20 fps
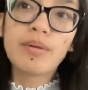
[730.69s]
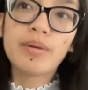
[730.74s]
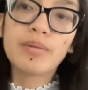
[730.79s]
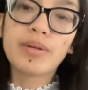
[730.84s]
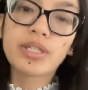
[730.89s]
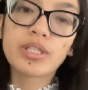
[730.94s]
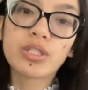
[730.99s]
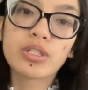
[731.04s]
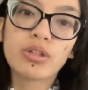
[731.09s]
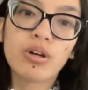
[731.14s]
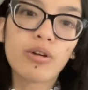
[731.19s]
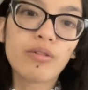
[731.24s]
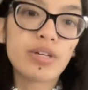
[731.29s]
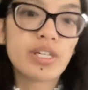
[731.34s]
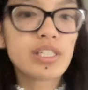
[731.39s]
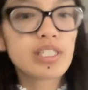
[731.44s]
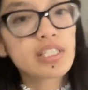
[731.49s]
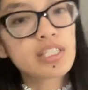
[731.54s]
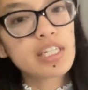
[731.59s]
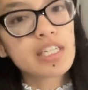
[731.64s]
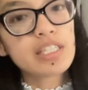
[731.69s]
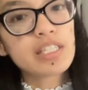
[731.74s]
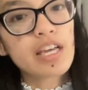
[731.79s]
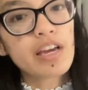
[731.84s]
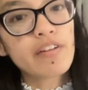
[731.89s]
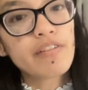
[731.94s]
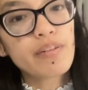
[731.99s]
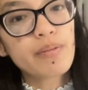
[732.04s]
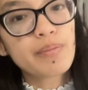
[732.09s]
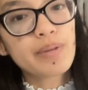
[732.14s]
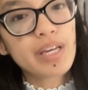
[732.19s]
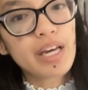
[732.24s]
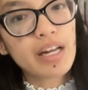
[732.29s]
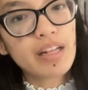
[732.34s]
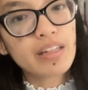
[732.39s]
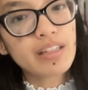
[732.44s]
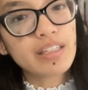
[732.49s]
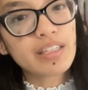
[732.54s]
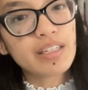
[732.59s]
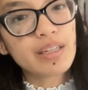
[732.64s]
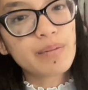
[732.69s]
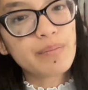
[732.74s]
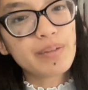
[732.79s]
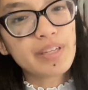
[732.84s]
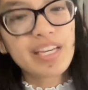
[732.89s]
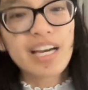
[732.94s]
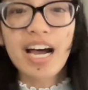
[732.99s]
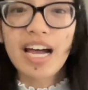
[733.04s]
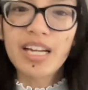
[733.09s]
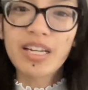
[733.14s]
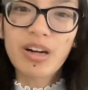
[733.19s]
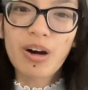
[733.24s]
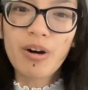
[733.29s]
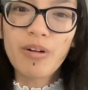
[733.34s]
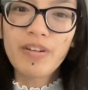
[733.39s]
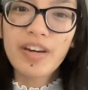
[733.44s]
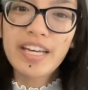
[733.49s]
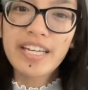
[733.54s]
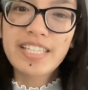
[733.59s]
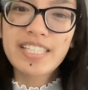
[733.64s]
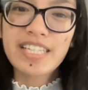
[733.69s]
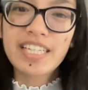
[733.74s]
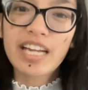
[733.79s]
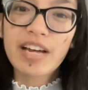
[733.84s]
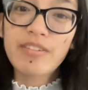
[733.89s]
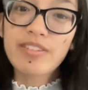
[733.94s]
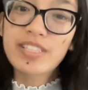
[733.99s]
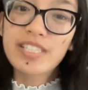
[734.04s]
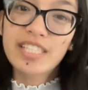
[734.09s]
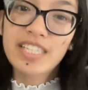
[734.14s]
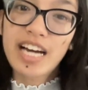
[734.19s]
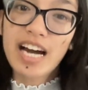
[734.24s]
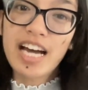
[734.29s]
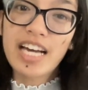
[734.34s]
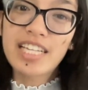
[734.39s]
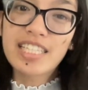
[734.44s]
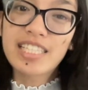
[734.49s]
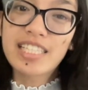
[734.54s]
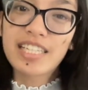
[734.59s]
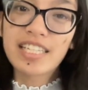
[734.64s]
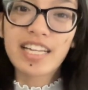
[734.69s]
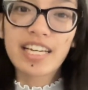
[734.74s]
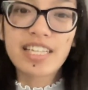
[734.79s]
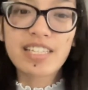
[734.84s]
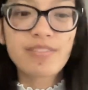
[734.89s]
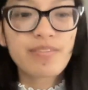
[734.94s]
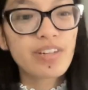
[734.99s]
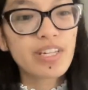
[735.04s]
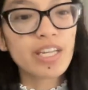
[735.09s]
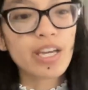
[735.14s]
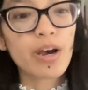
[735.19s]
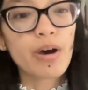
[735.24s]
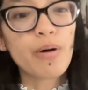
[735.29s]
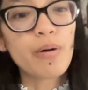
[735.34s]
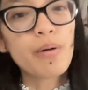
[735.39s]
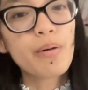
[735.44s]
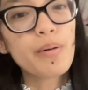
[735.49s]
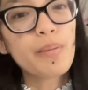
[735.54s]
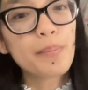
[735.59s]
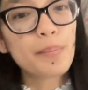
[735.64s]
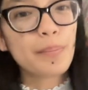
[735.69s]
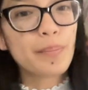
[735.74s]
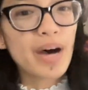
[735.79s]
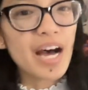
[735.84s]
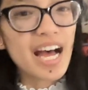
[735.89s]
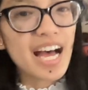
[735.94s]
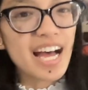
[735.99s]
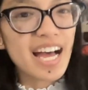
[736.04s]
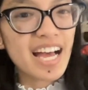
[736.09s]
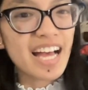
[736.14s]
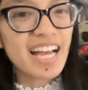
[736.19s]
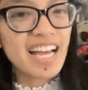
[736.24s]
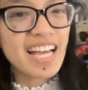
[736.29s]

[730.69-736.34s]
Make sure to always stay safe, be healthy, be kind always. And I will see you guys in the next video. Bye!